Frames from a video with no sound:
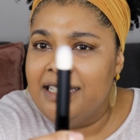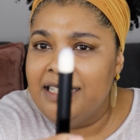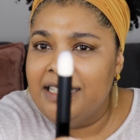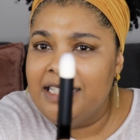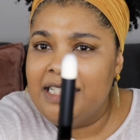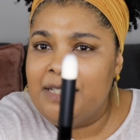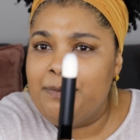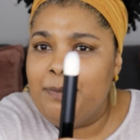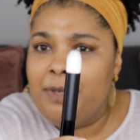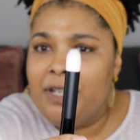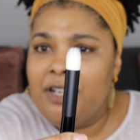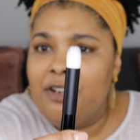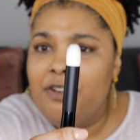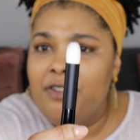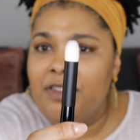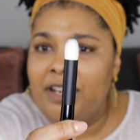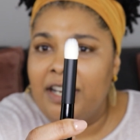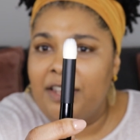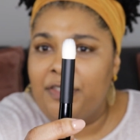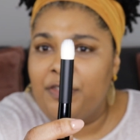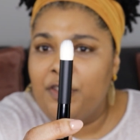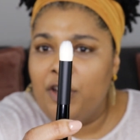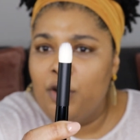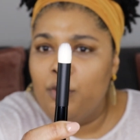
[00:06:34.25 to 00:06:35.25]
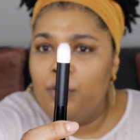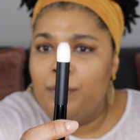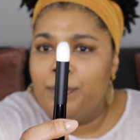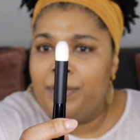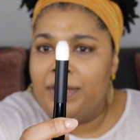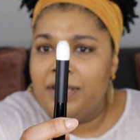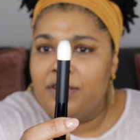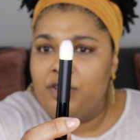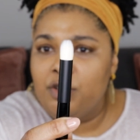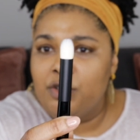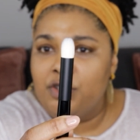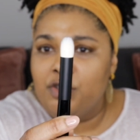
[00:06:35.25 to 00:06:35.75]
It's bigger than I thought it would
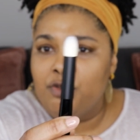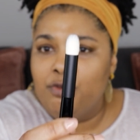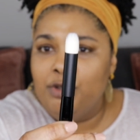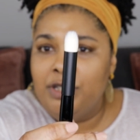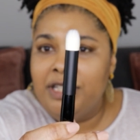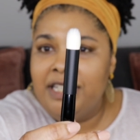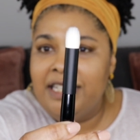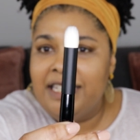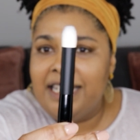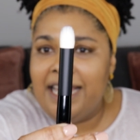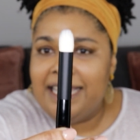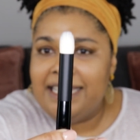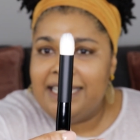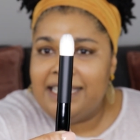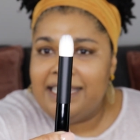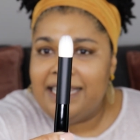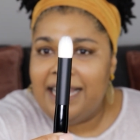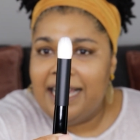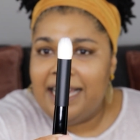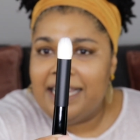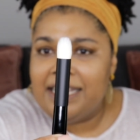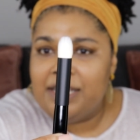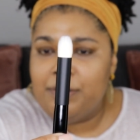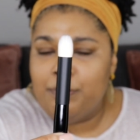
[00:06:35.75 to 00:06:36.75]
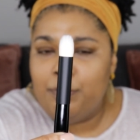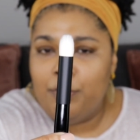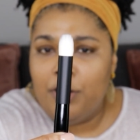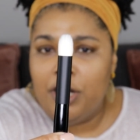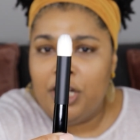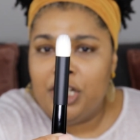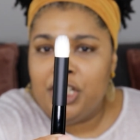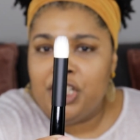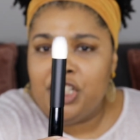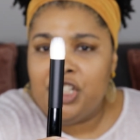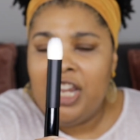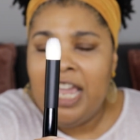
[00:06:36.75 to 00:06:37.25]
be, so it's a really nice size
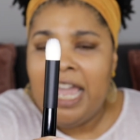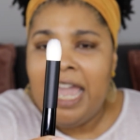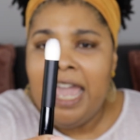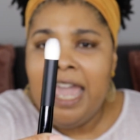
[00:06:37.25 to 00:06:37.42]
brush,